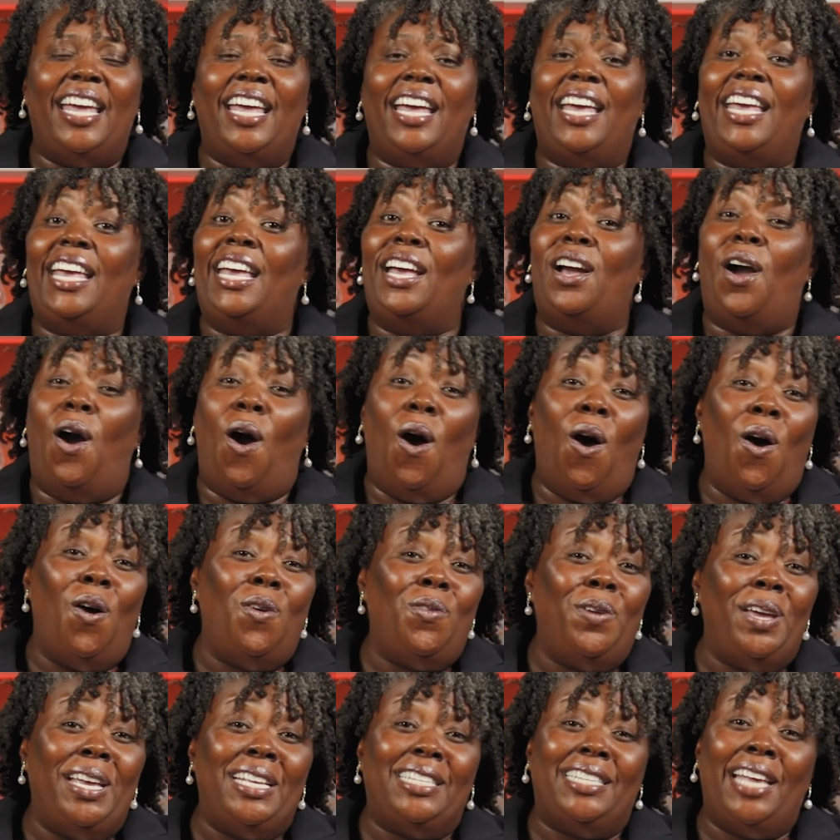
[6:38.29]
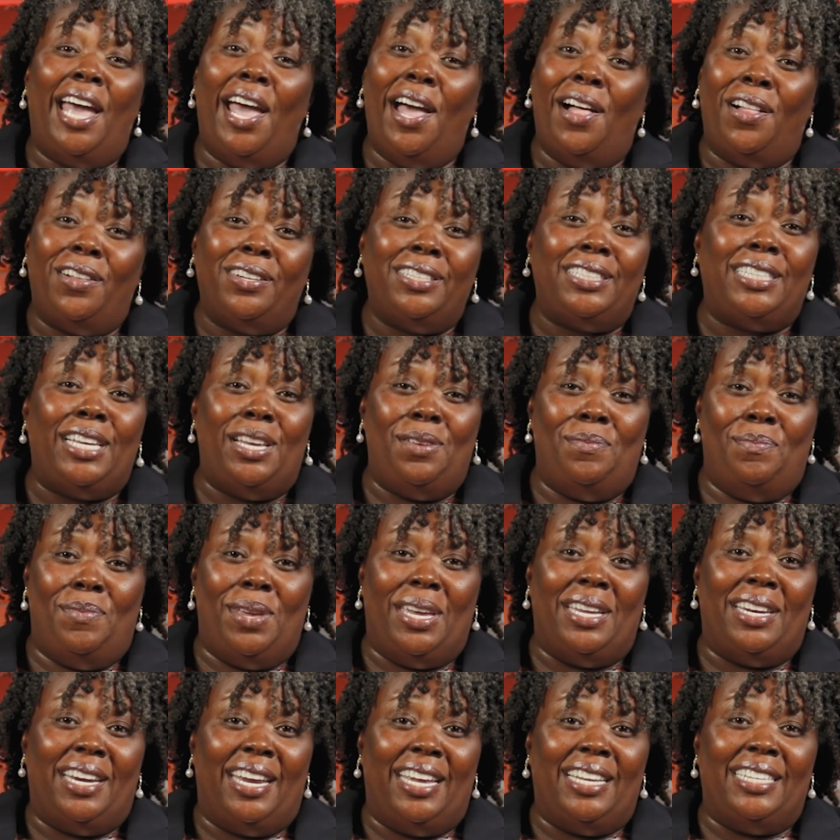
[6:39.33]
He always held team
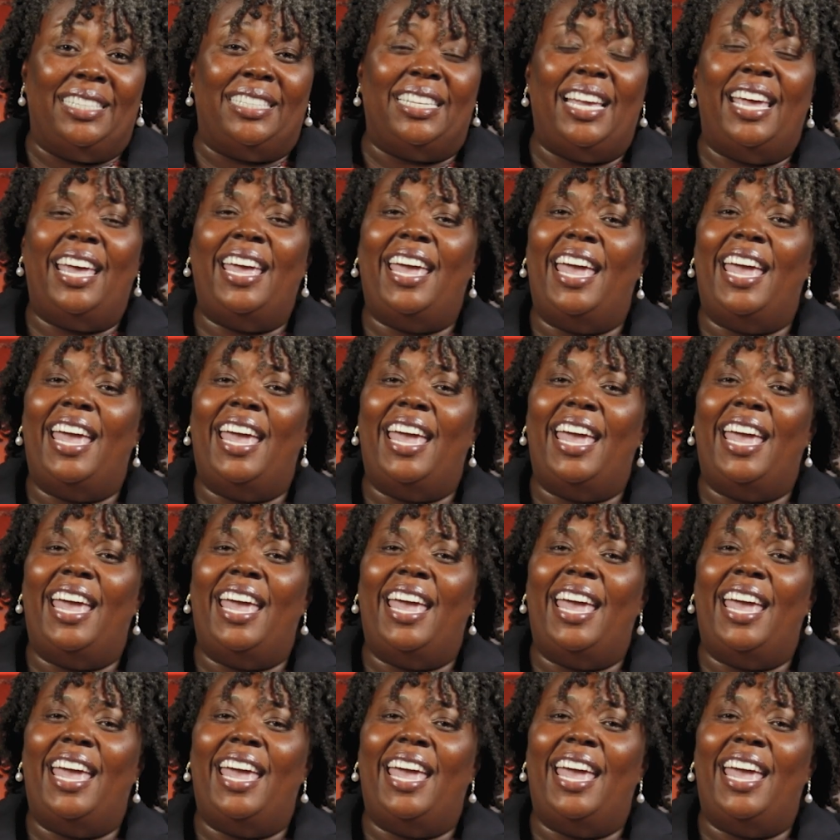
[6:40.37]
meetings,